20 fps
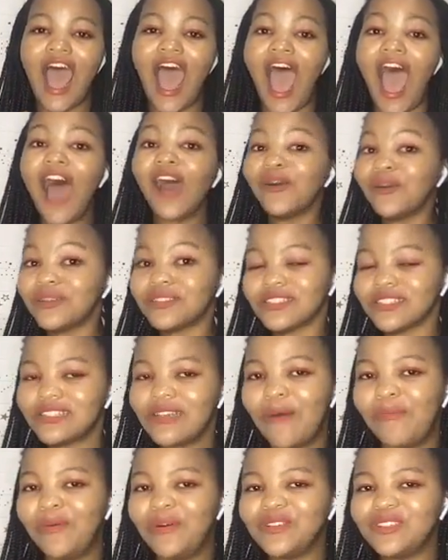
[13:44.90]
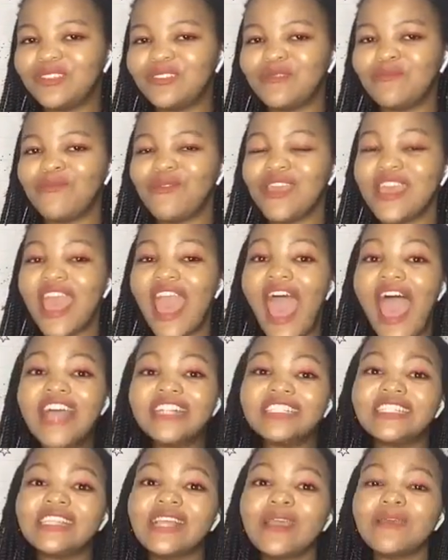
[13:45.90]
I wasn't supposed to be
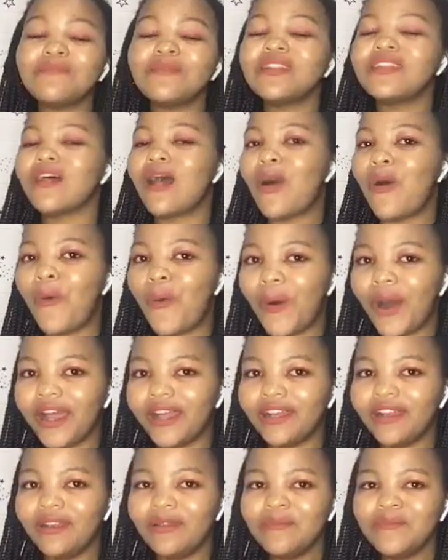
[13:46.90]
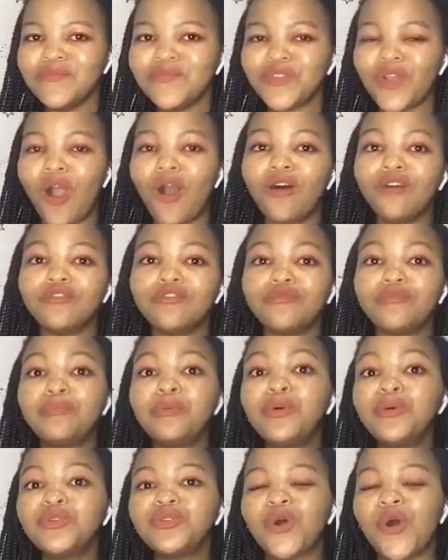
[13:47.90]
at Terminal 1 of
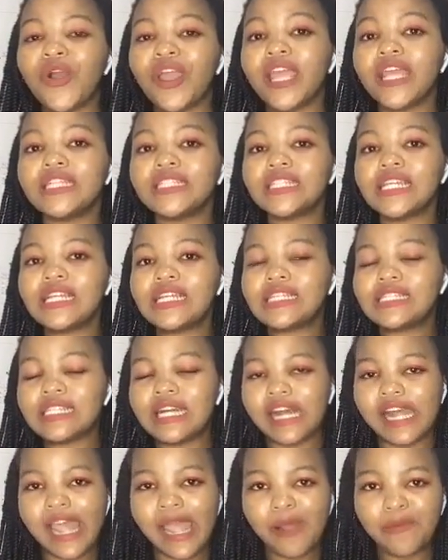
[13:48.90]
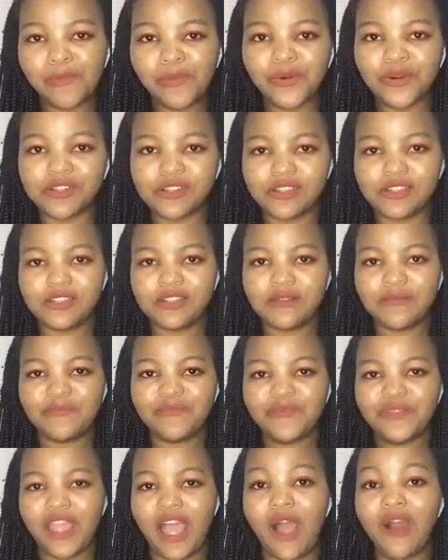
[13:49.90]
Pudong International Airport.
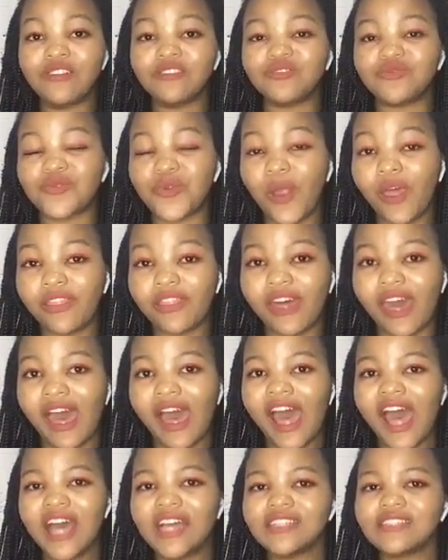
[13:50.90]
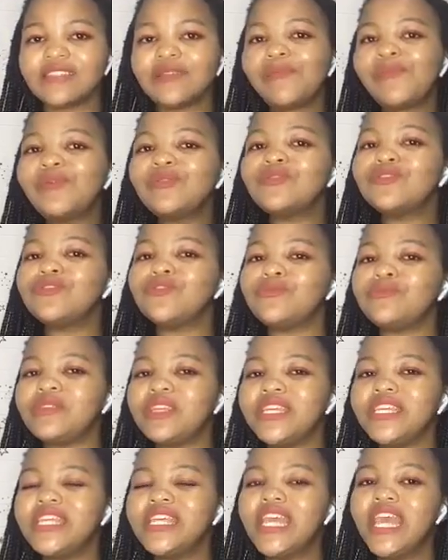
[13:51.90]
I was rather supposed to
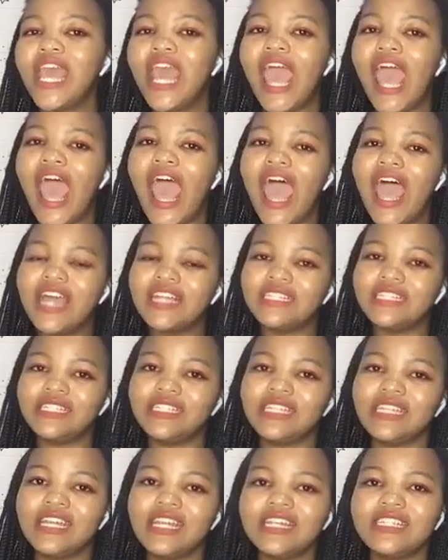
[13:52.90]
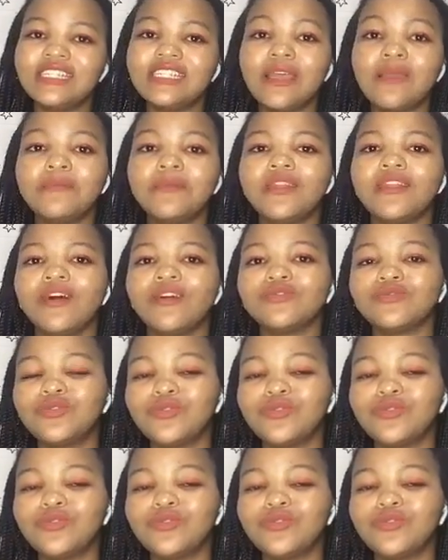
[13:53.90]
be at Terminal